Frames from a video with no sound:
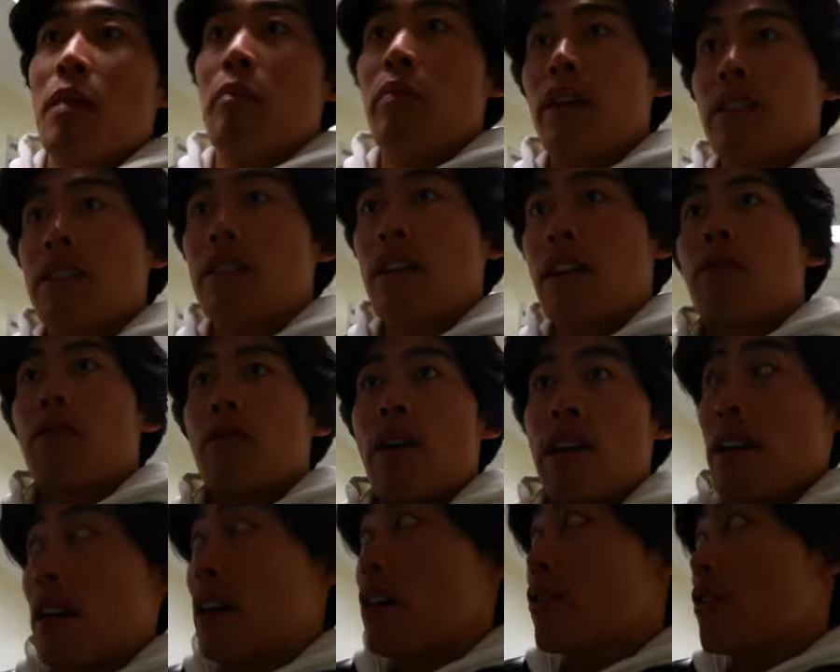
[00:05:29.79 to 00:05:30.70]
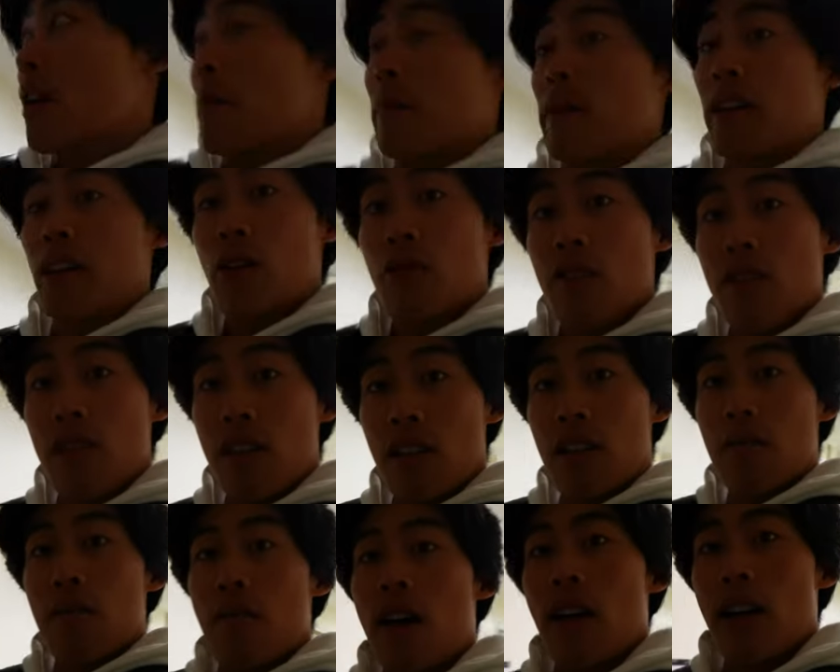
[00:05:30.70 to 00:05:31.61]
But right now, I'm gonna go
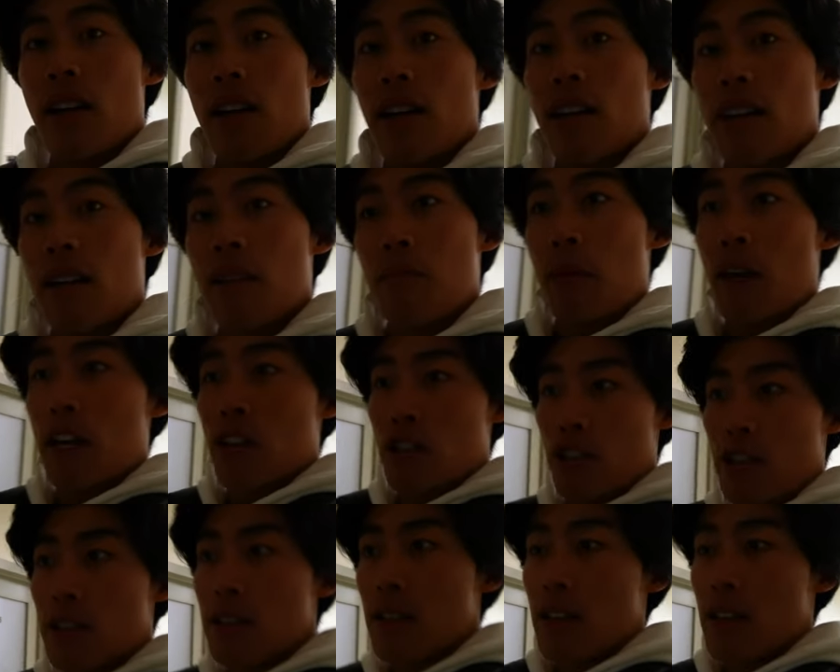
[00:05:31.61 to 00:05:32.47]
see my patient.